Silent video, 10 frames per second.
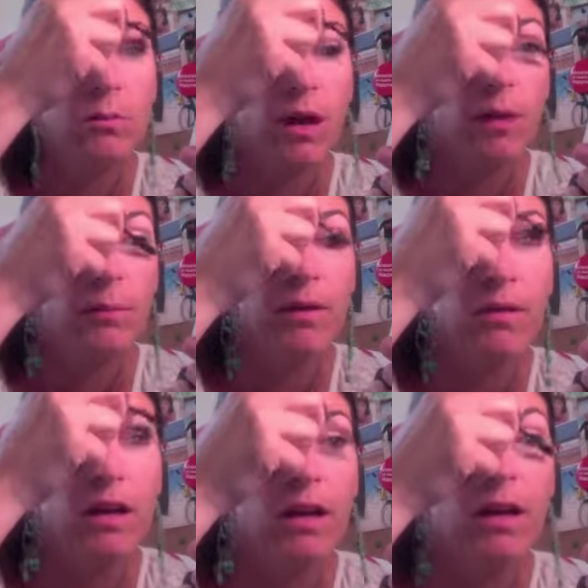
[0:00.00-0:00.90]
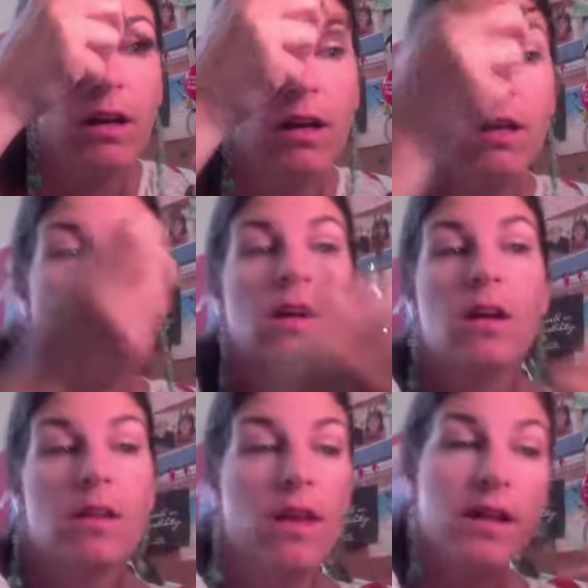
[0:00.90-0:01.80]
brown mascara.
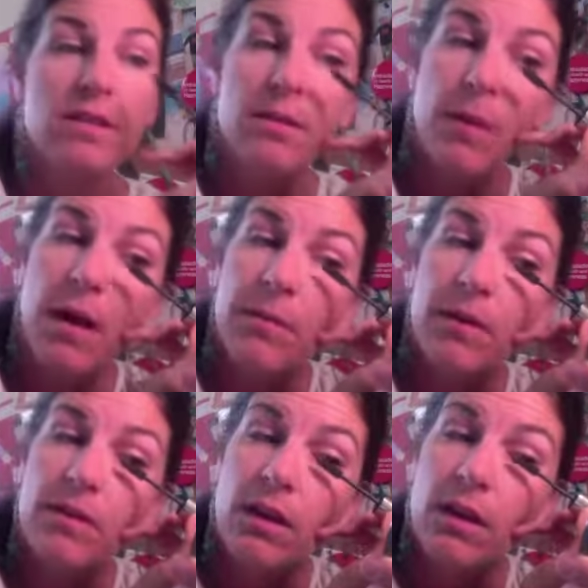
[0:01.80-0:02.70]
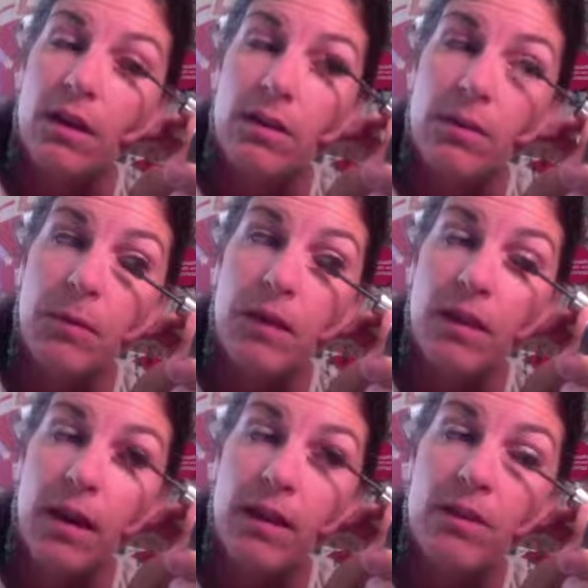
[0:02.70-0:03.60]
The idea behind mascara is to make
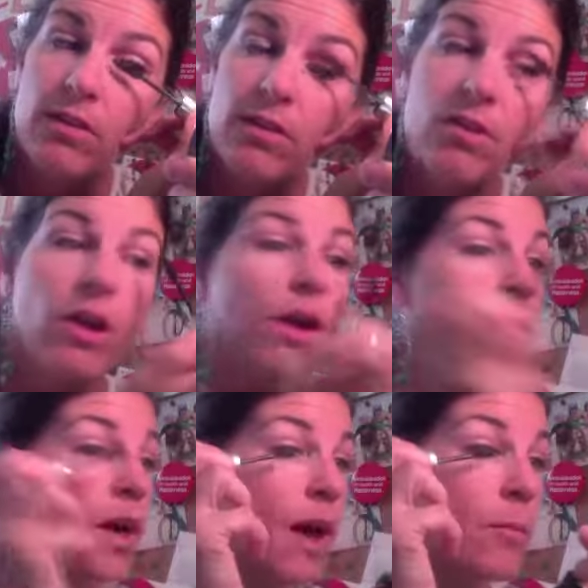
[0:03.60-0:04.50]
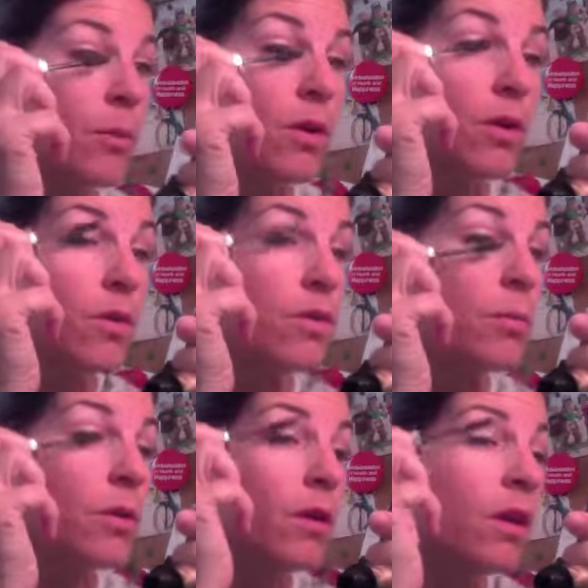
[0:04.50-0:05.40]
your eyelashes darker and more
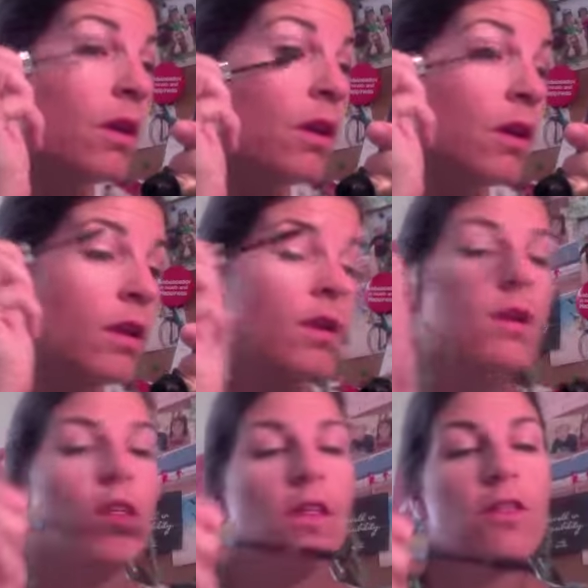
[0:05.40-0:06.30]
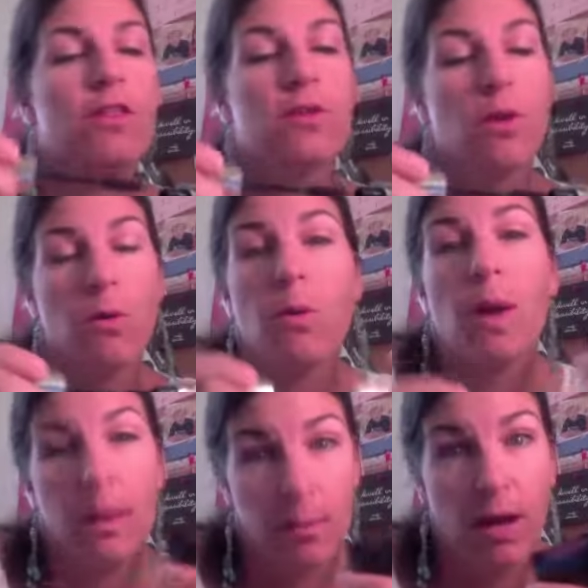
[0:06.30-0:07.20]
noticeable. Throw
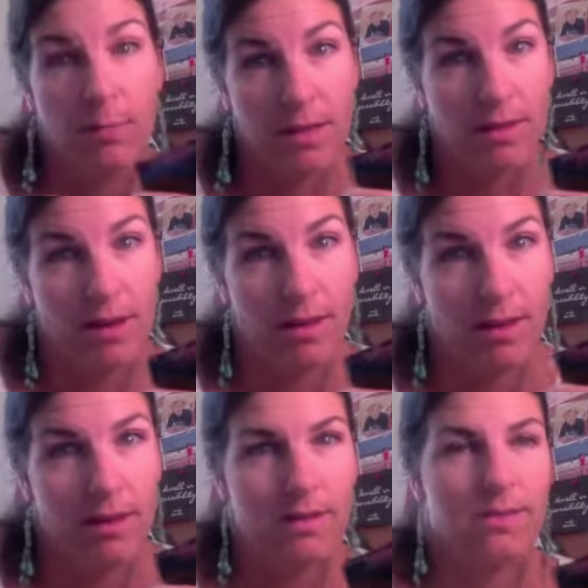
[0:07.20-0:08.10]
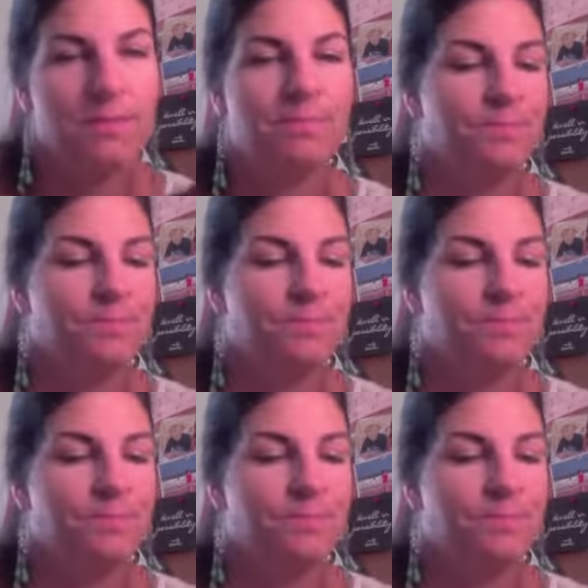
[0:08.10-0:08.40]
away the brown mascara, ladies.